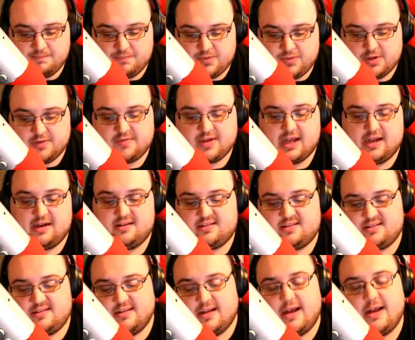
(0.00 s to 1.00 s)
You've got a
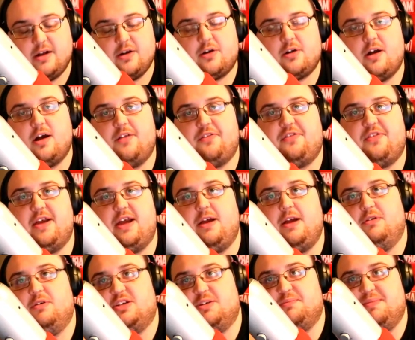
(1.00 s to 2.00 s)
Snyder Cut thing,
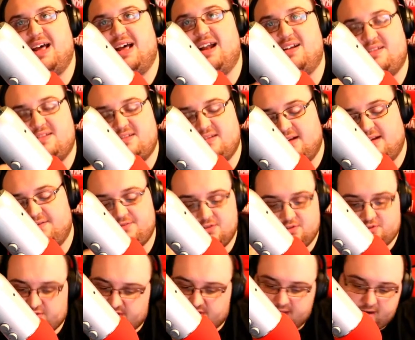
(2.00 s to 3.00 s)
which I'm not excited for
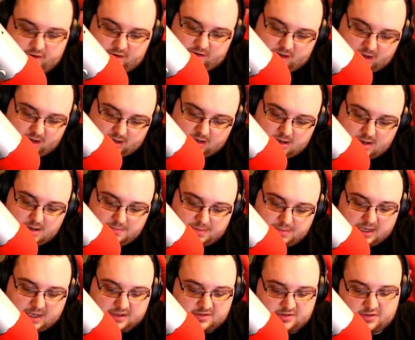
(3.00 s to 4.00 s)
Snyder Cut,
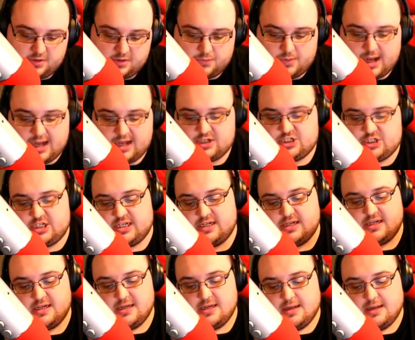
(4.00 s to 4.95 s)
but I'll still watch it.